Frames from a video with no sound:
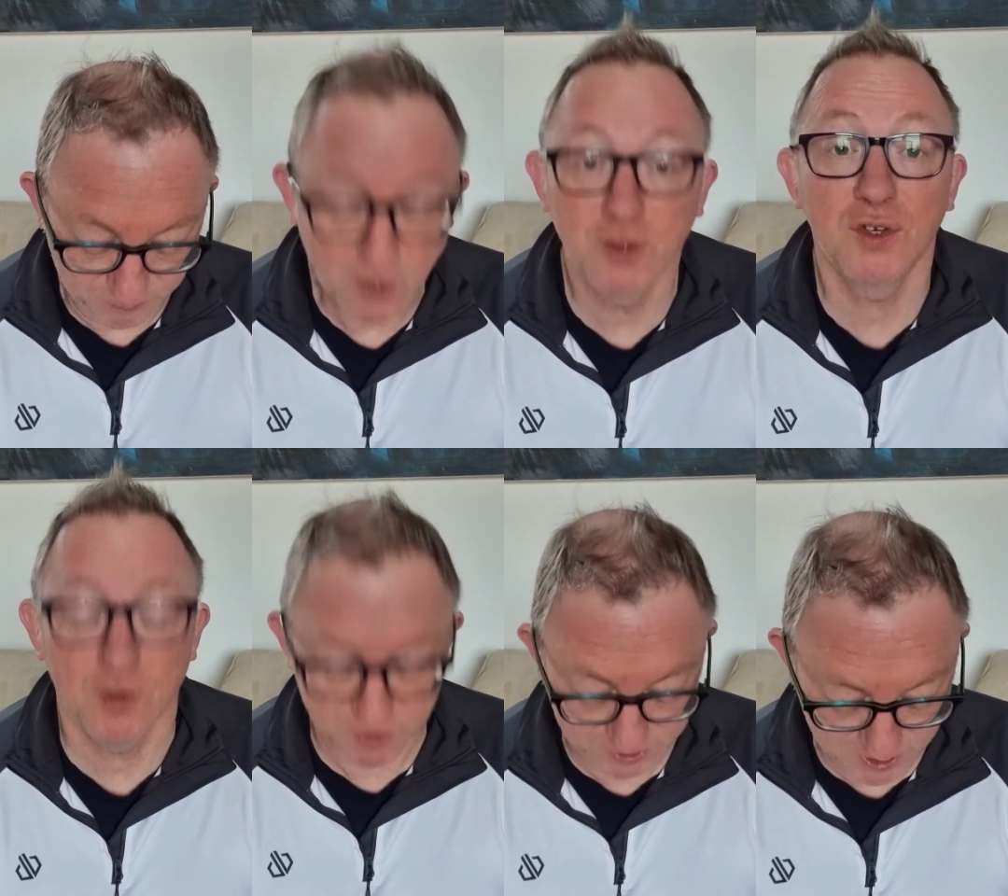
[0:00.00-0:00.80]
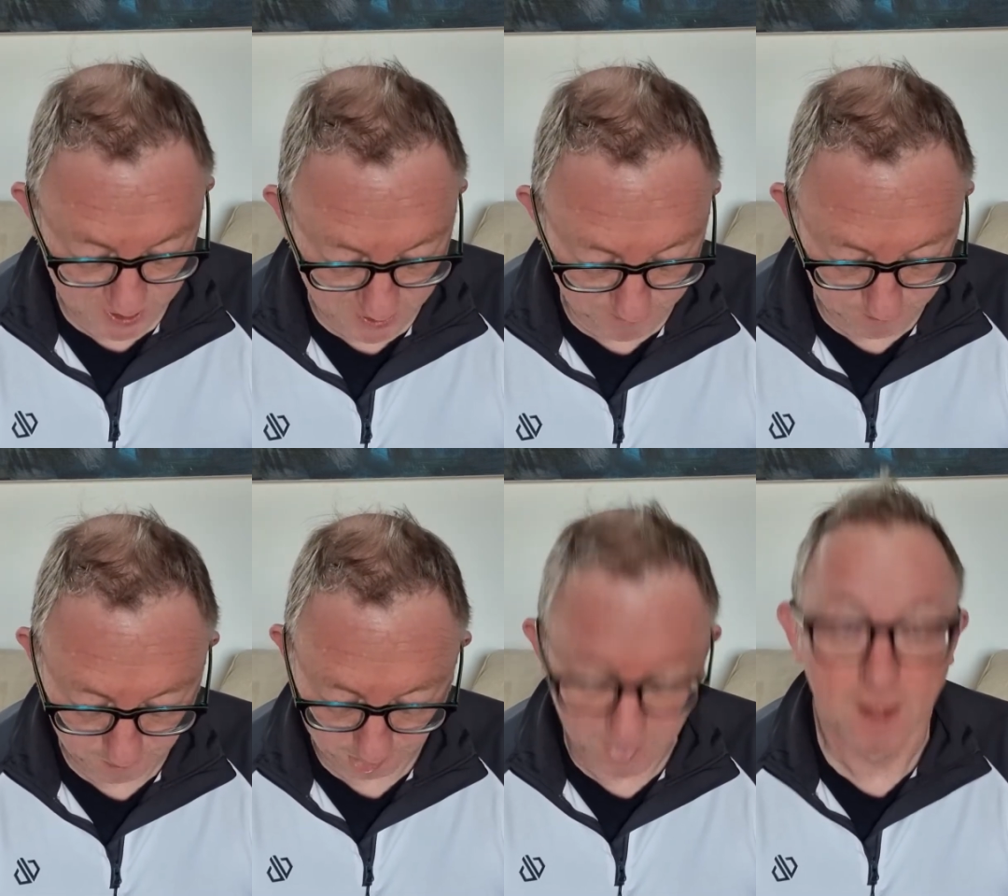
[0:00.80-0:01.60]
Though you do not see him,
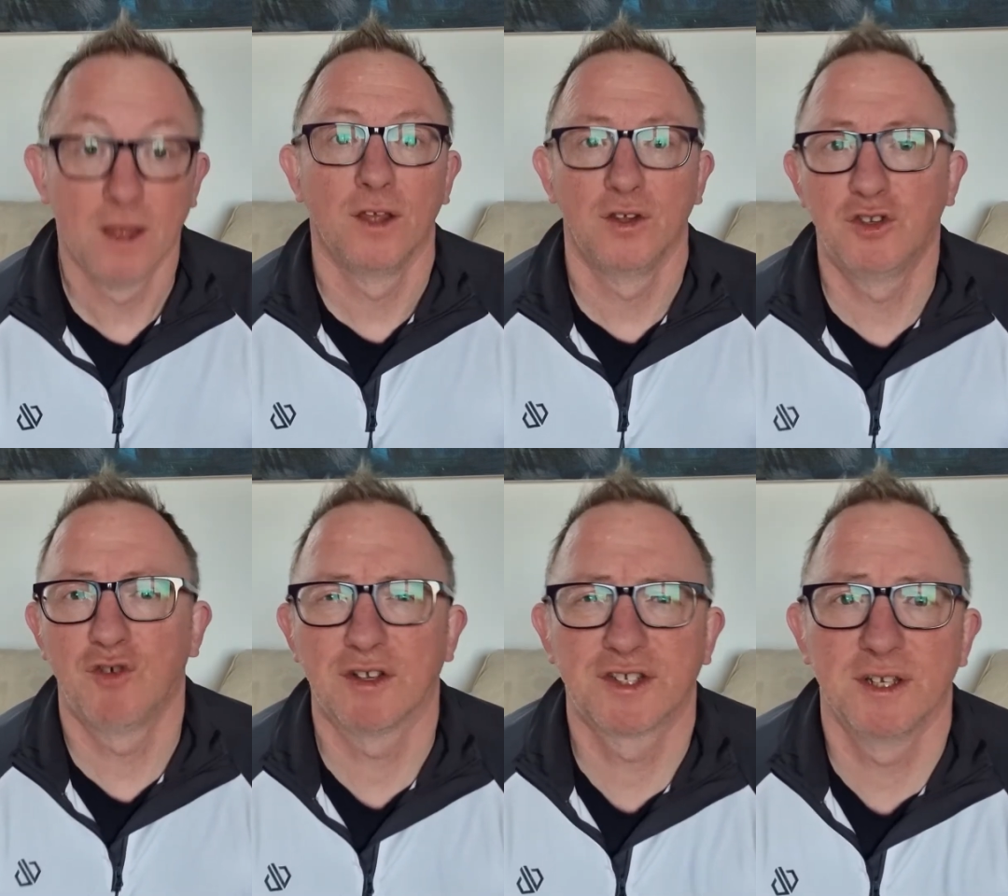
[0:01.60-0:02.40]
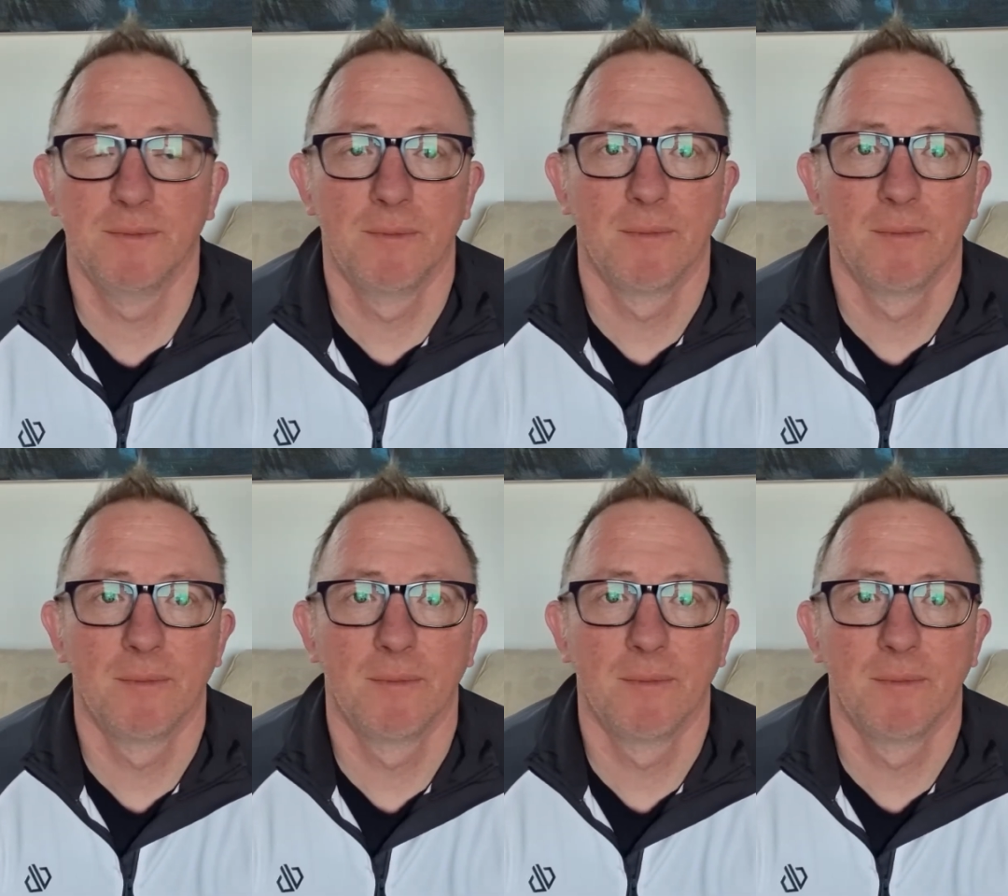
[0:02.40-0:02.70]
you trust him.